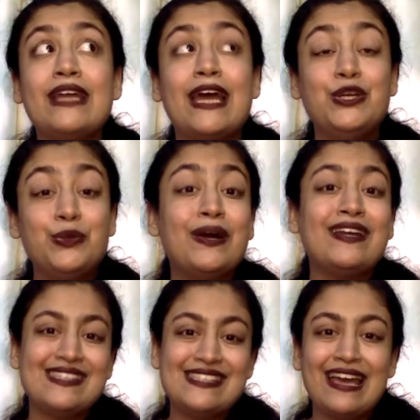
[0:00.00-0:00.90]
I do
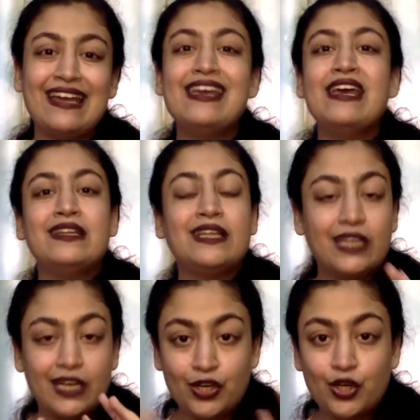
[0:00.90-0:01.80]
understand that
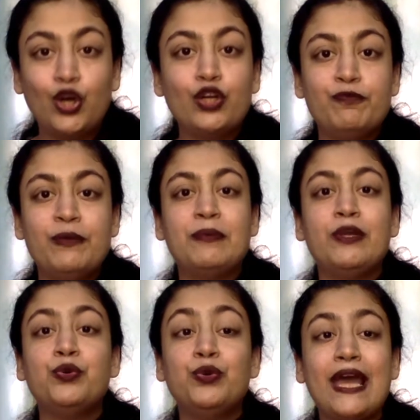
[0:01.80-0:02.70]
there are a lot of people
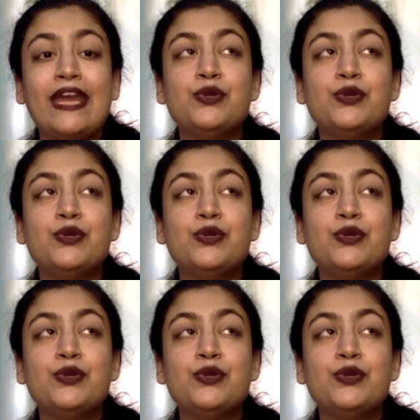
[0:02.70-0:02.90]
who like